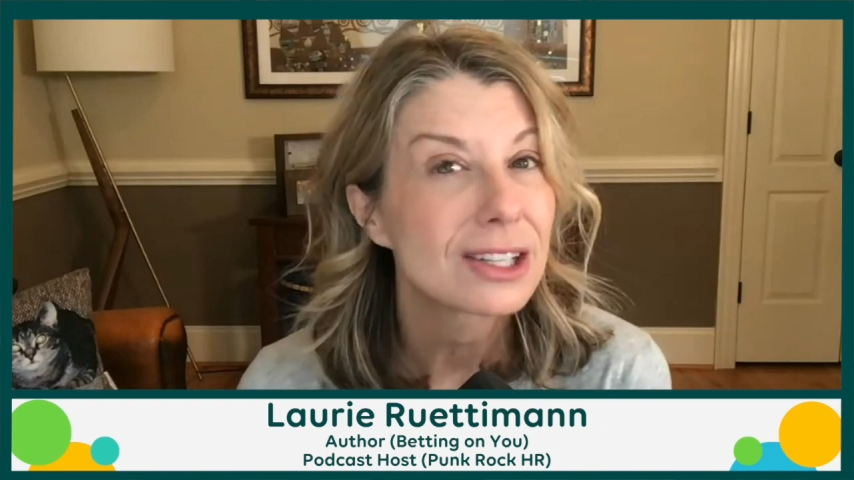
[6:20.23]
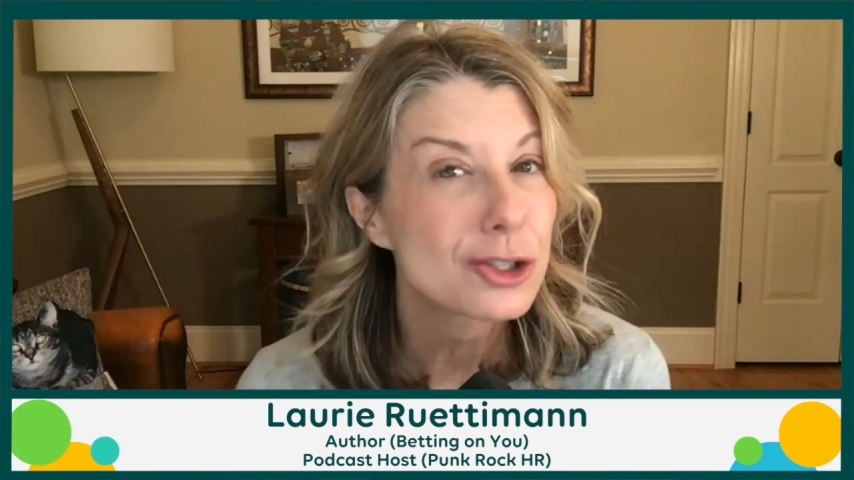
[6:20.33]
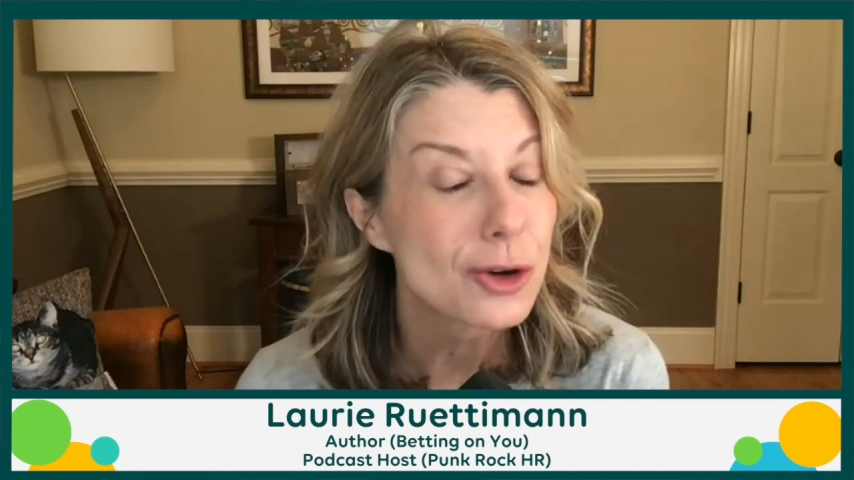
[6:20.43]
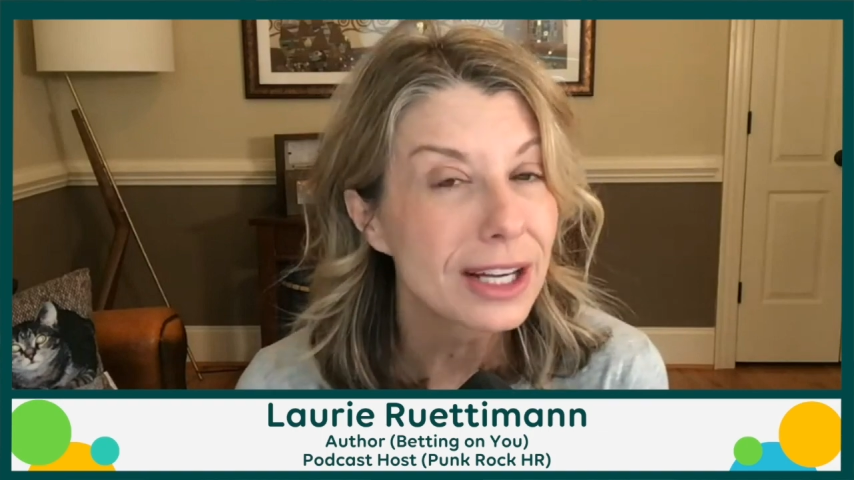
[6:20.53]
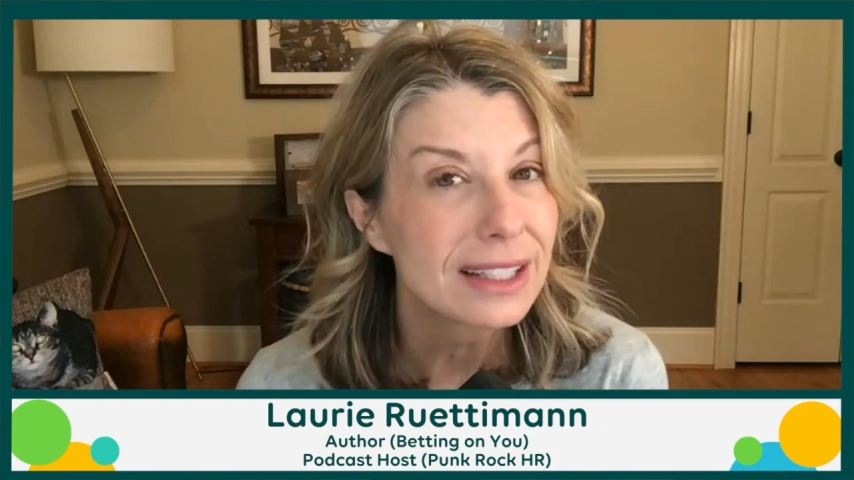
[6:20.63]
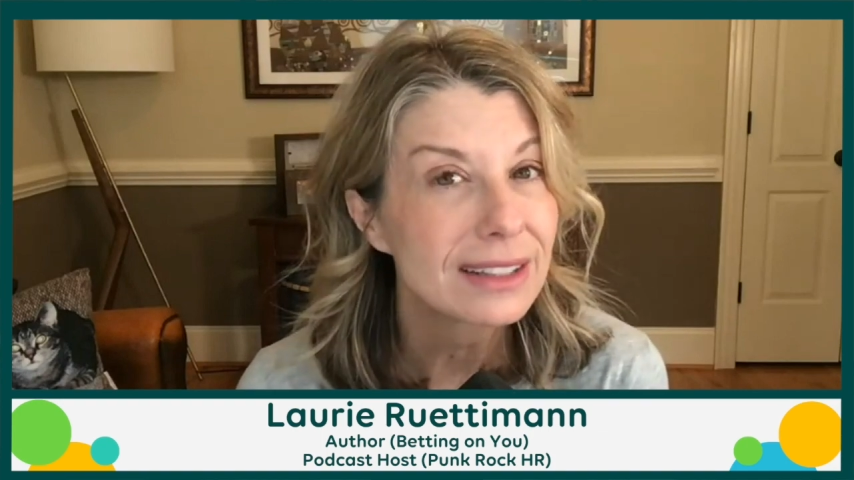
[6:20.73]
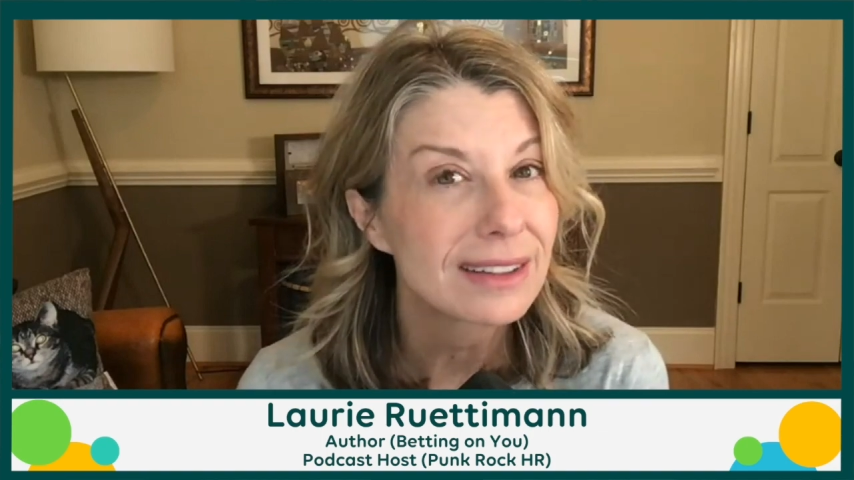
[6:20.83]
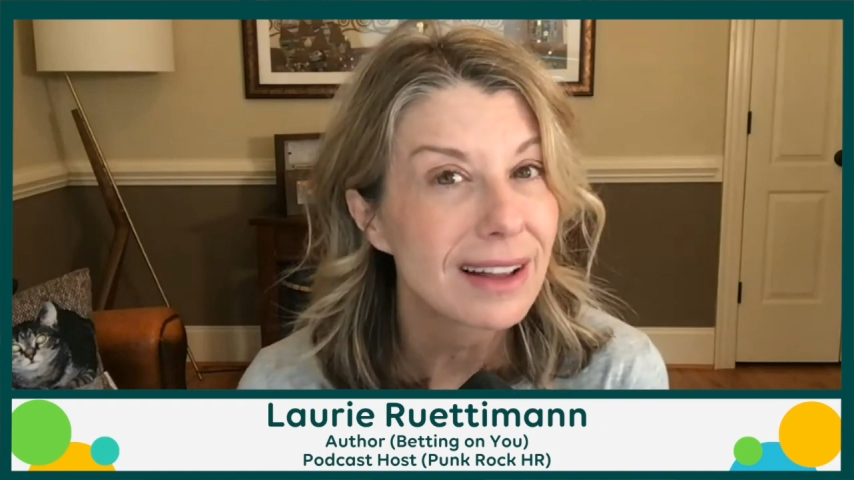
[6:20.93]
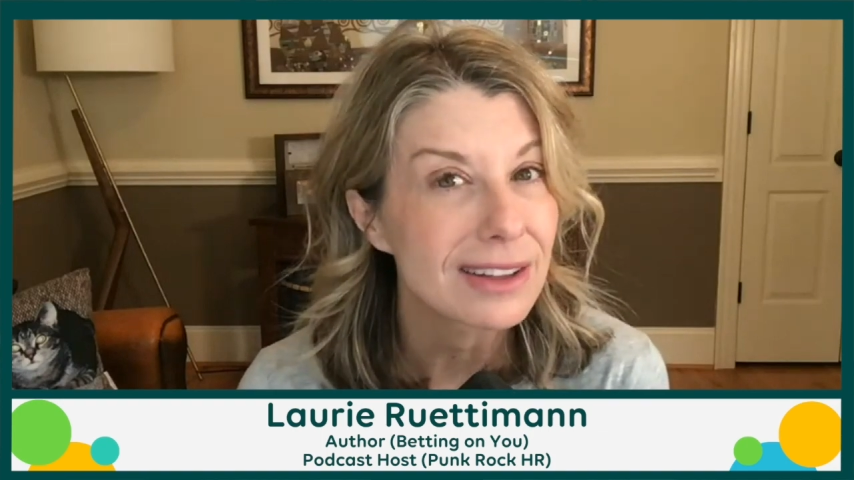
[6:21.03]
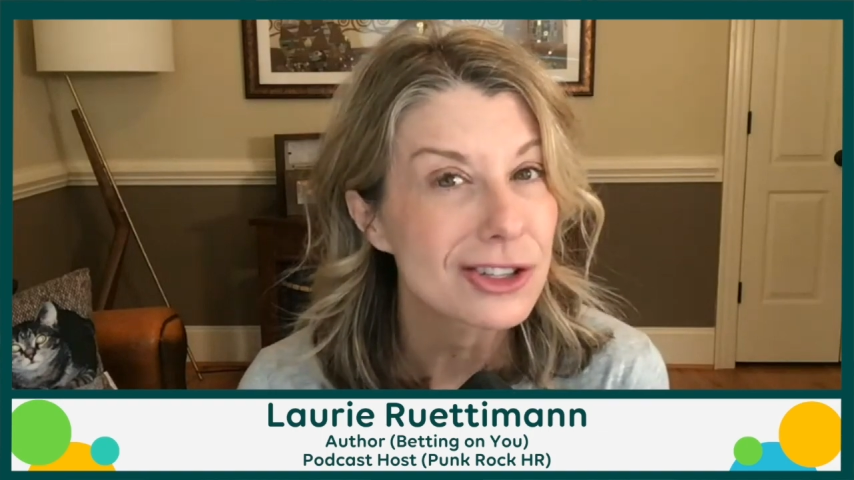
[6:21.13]
try eating
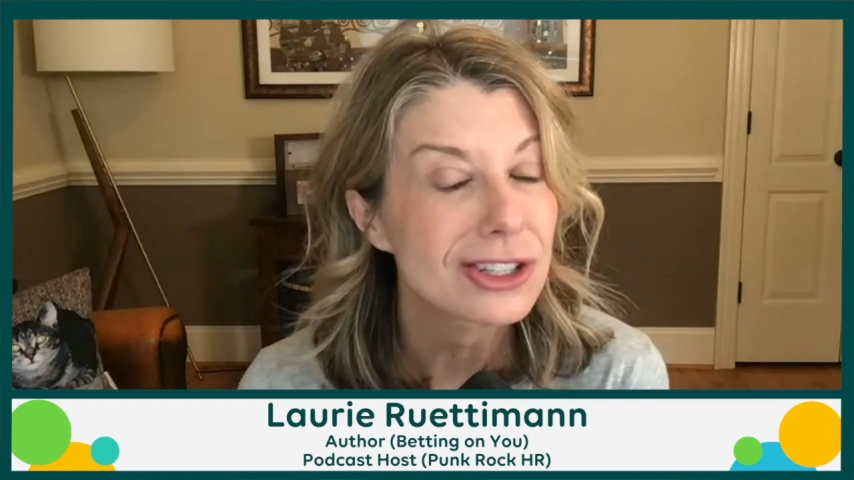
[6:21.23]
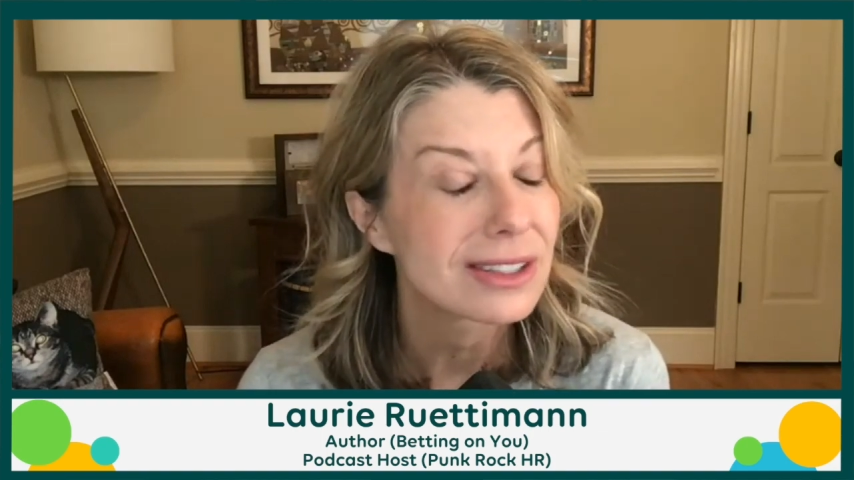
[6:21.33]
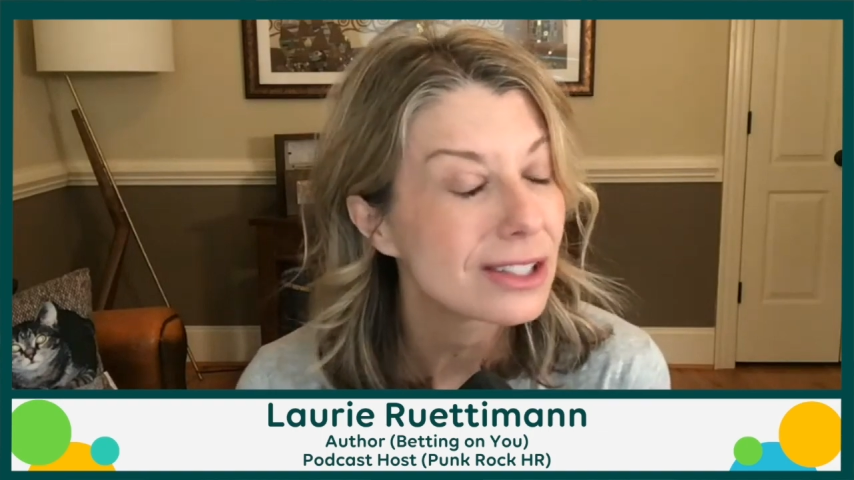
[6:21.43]
lunch.